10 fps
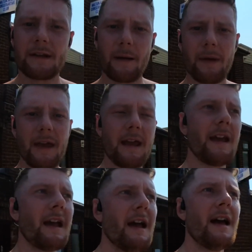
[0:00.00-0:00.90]
up here.
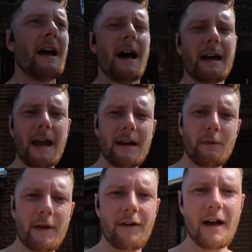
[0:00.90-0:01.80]
Again,
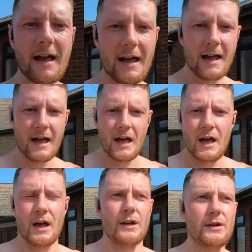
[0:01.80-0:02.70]
with
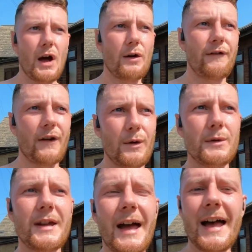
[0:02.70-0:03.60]
no
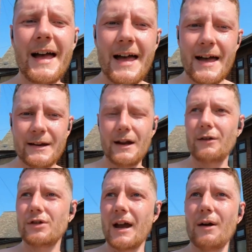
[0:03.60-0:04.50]
food,
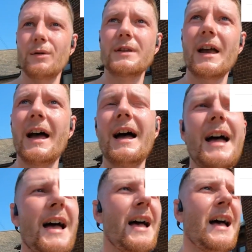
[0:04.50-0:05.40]
no gels,
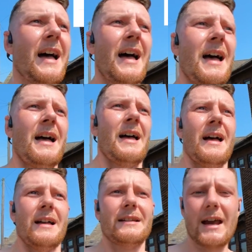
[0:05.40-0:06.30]

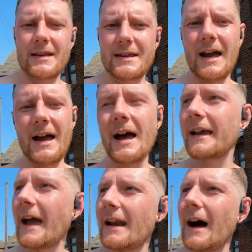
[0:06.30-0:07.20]
just
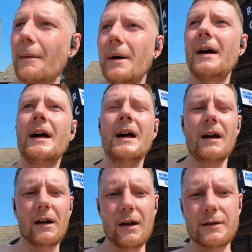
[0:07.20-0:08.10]
getting up,
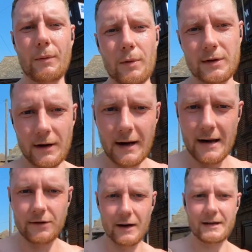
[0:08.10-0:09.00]
glass of water and an
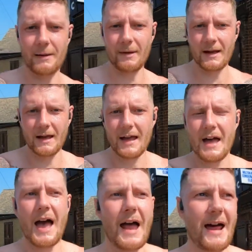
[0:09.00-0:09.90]
electrolyte tablet,
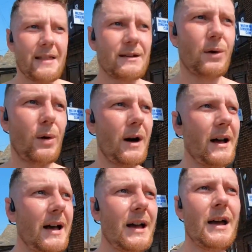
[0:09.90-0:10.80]
and out the door.
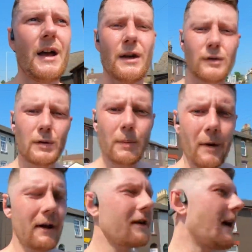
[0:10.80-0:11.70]
Shoes were
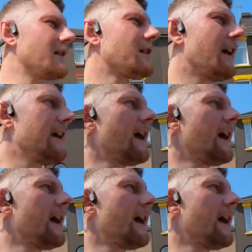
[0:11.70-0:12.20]
pretty good actually.